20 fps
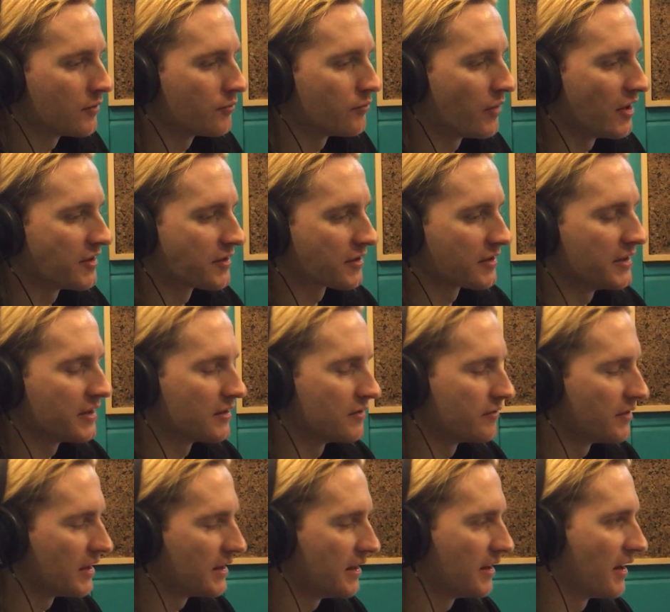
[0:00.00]
basically
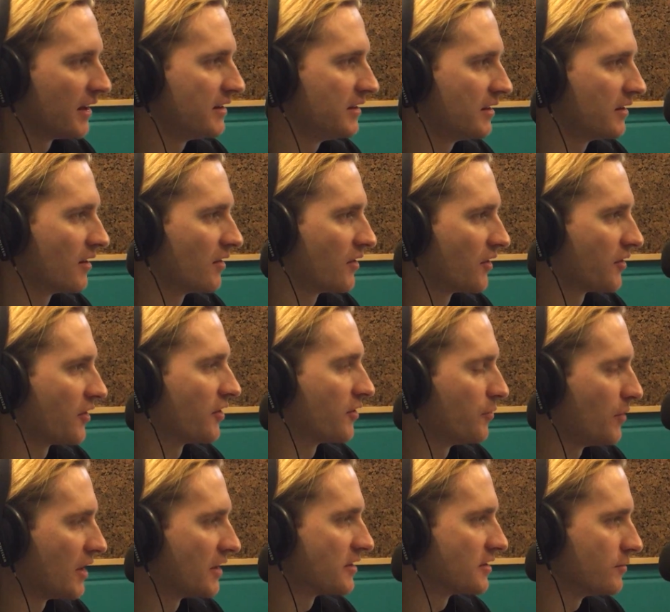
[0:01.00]
convey the idea that this is
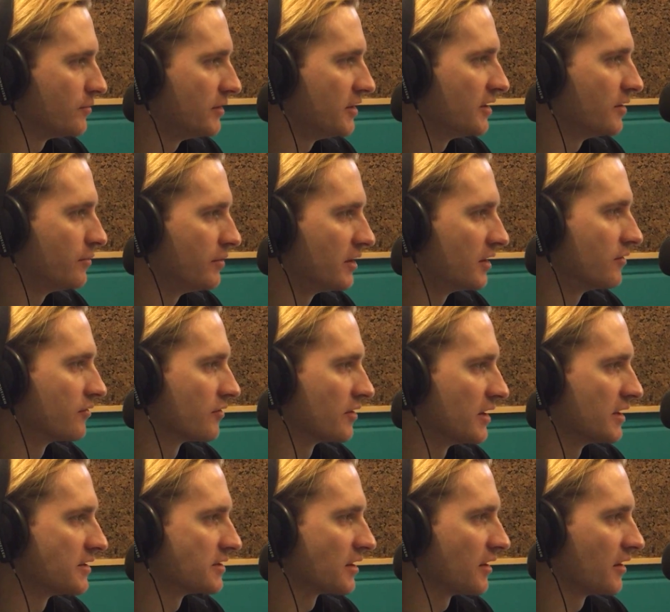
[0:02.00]
meant to be a big
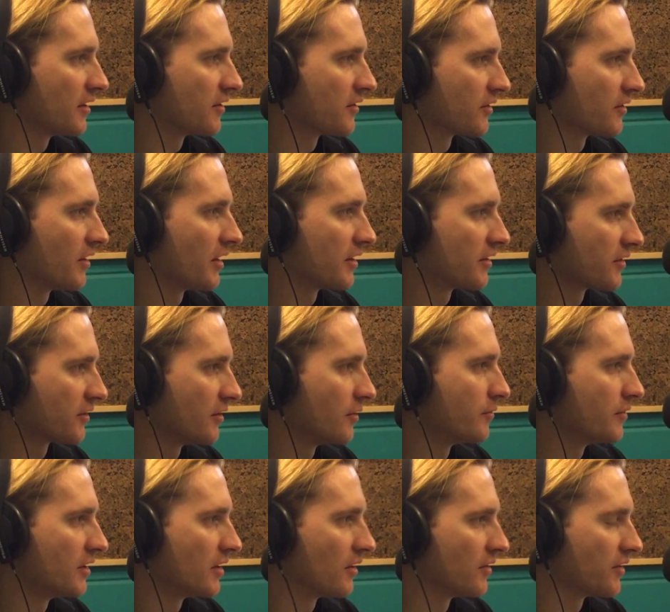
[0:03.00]
franchise, like
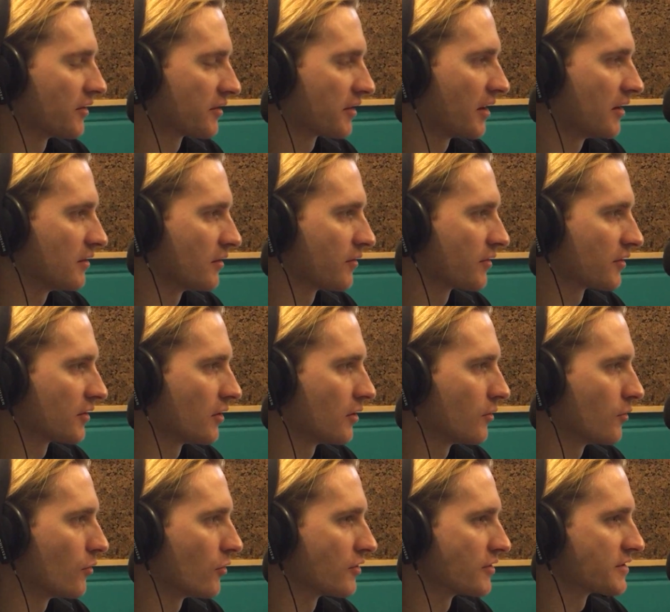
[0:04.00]
something on the scale of
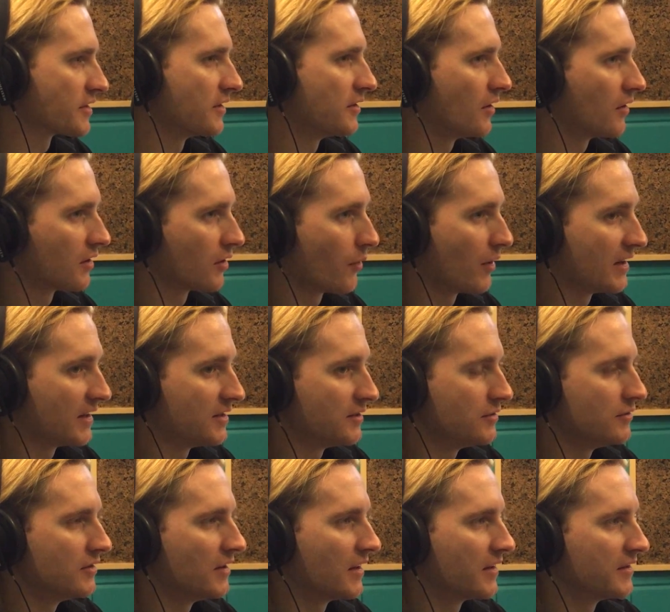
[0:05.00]
Star Wars, and the only way to
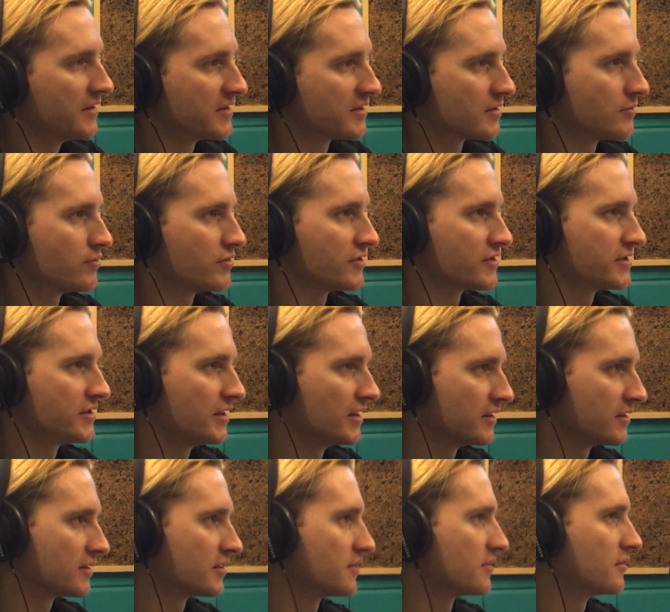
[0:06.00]
do that is to
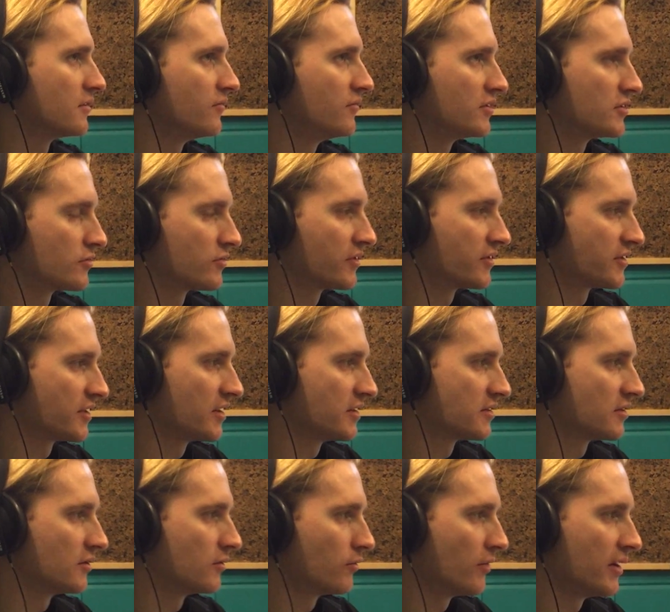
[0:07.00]
present the
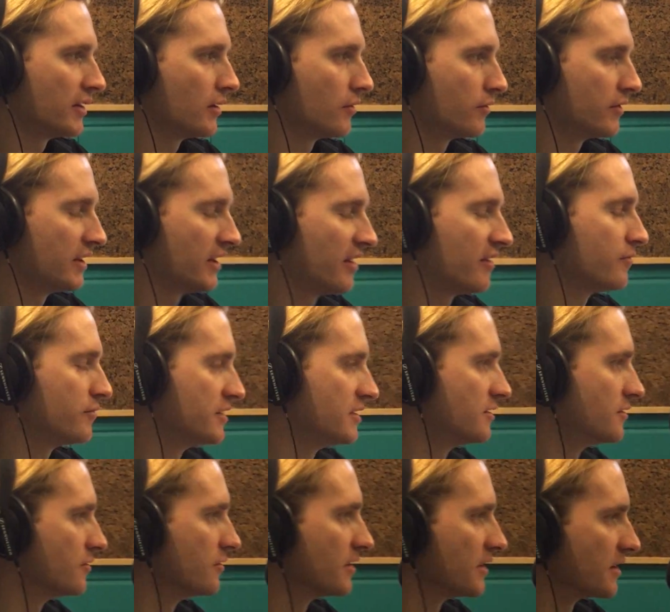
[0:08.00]
visualization the way that we have been
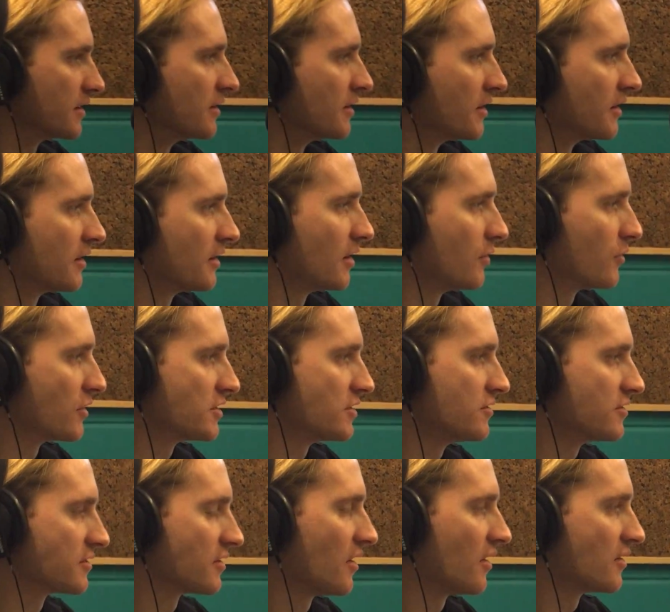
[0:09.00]
doing. And what
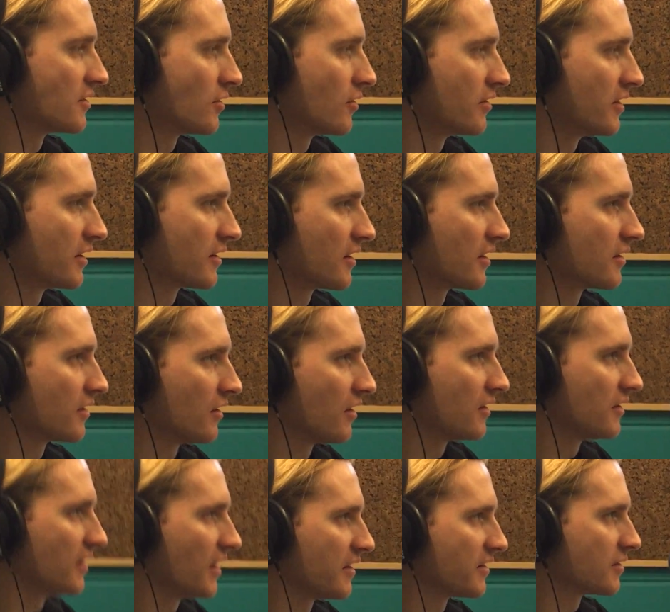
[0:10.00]
you saw at
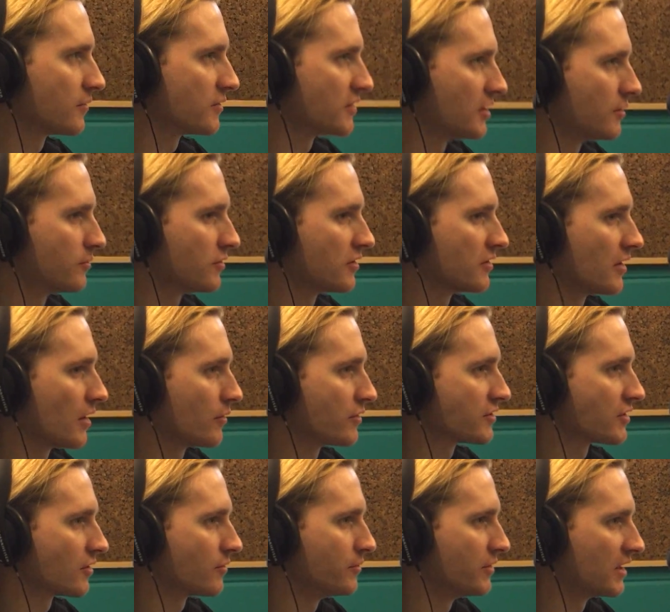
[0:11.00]
DodecaCon last September, that
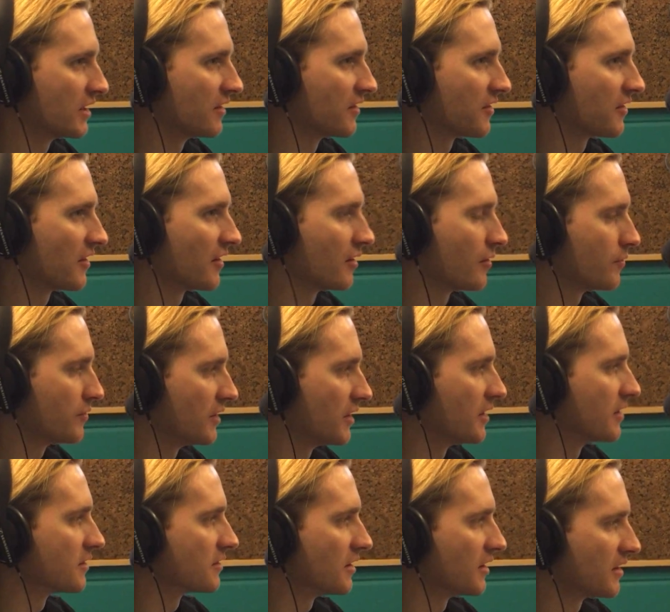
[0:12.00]
was our biggest setup
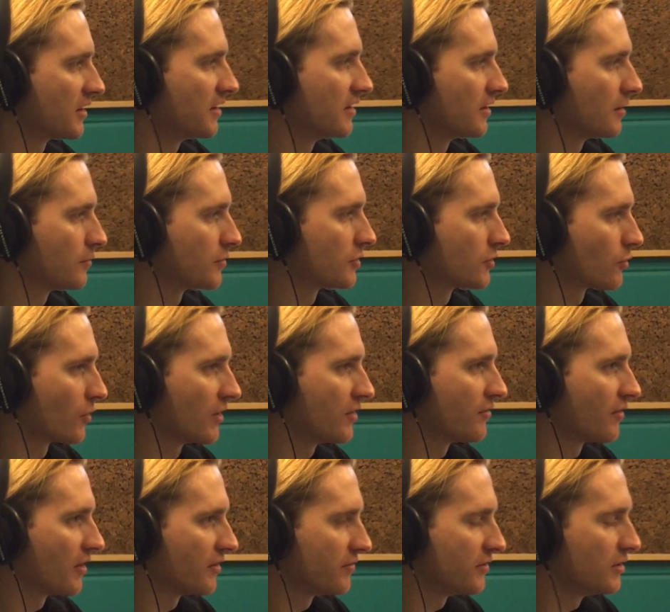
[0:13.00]
yet, taking up
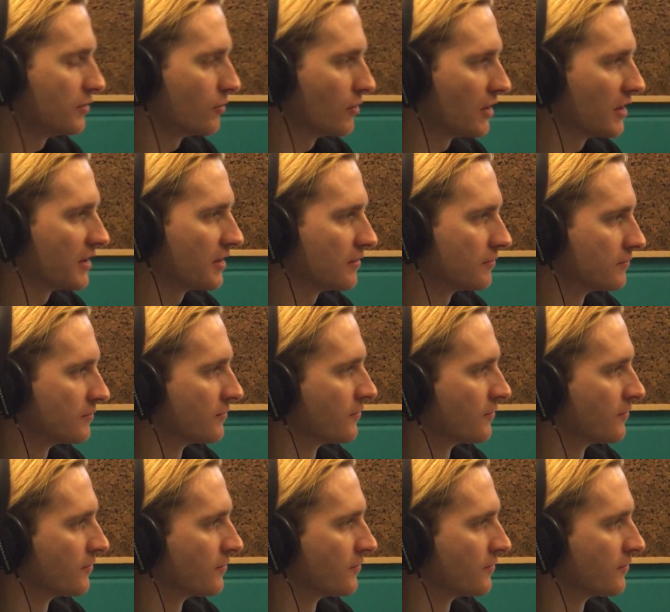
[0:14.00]
25 feet wide.